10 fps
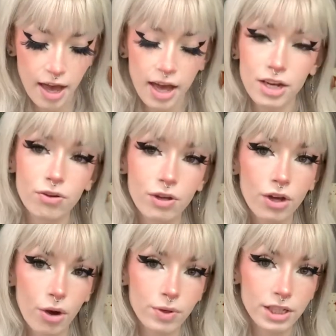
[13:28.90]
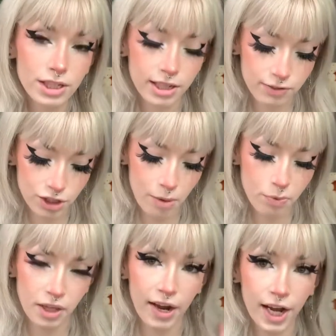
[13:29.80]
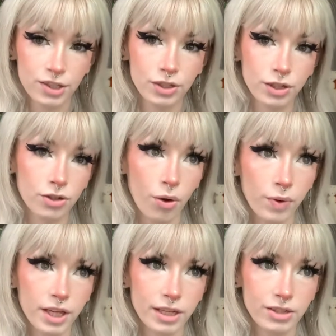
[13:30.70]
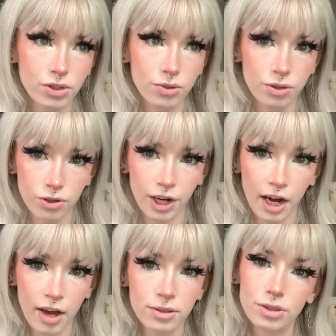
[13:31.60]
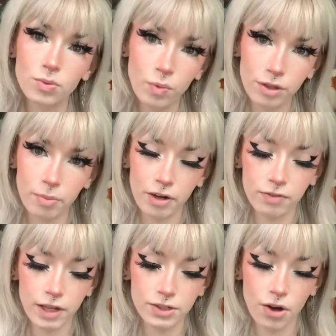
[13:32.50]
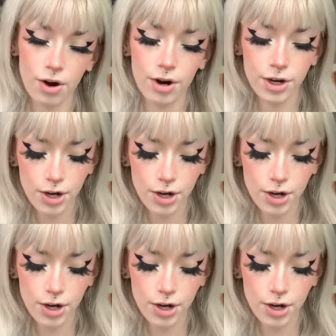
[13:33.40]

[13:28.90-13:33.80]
and you can go into the gift shop without actually going into the greenhouse where the butterflies are.